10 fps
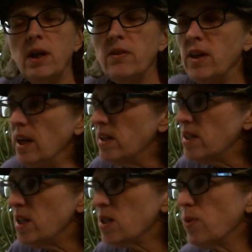And the
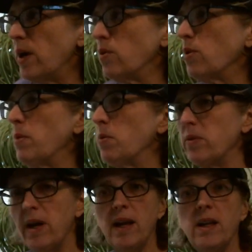easiest way to
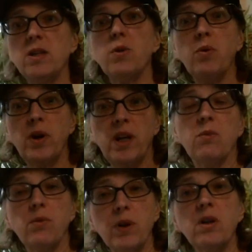remember that is we want to
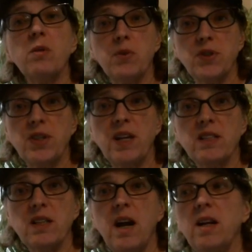get rid of the
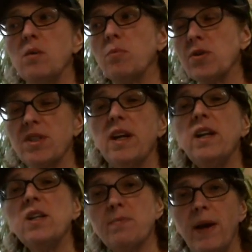percent sign, and the
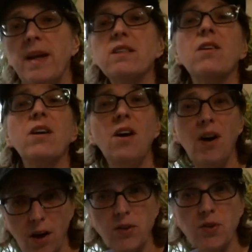percent is based on
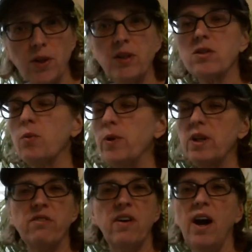100, so we
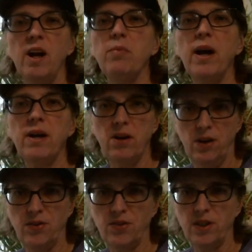divide by
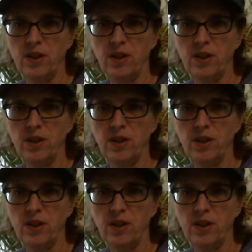100.